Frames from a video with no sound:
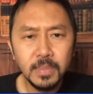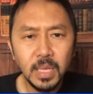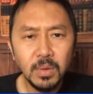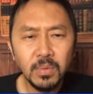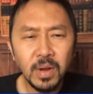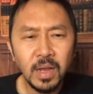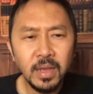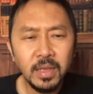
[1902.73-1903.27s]

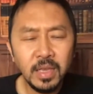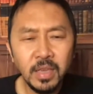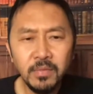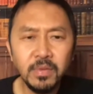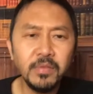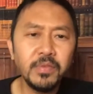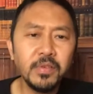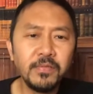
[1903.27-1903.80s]
Right?
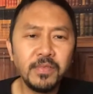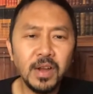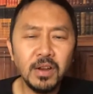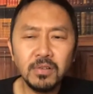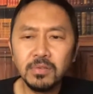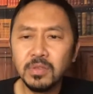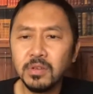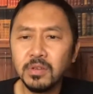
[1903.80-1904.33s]
Even if their
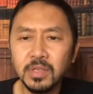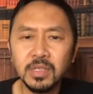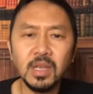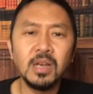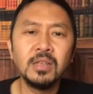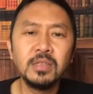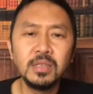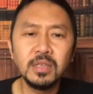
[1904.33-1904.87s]
viral load is
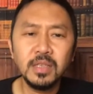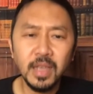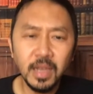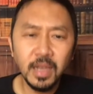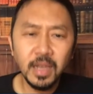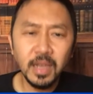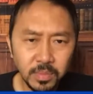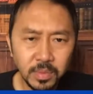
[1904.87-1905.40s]

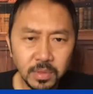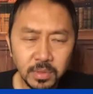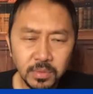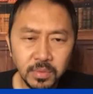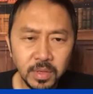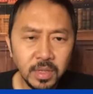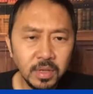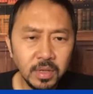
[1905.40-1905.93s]
undetectable,
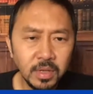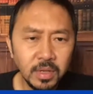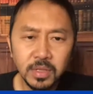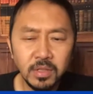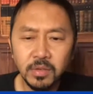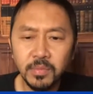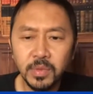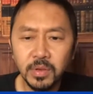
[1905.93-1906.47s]
we don't
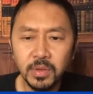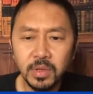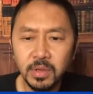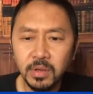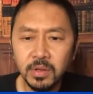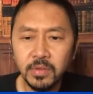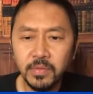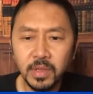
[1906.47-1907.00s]
tell them they're
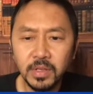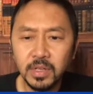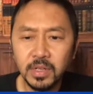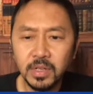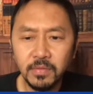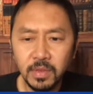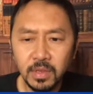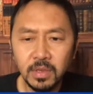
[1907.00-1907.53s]
cured of
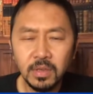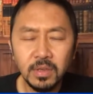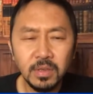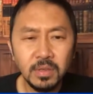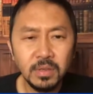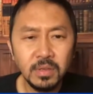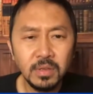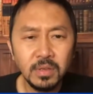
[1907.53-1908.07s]
HIV.
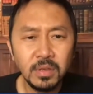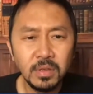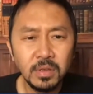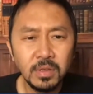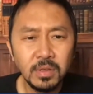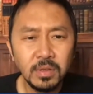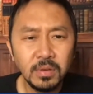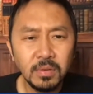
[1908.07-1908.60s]

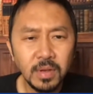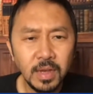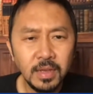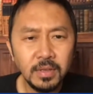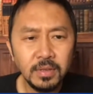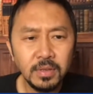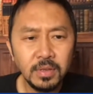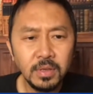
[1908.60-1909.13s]

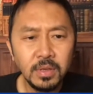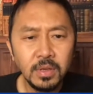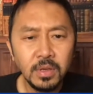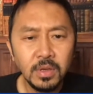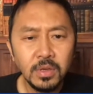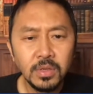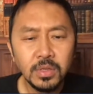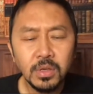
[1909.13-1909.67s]
Right?
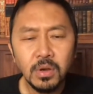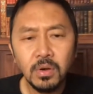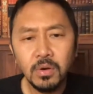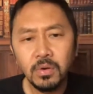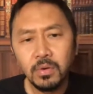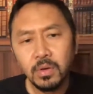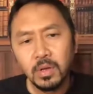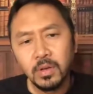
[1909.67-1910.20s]

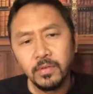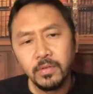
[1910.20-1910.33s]
So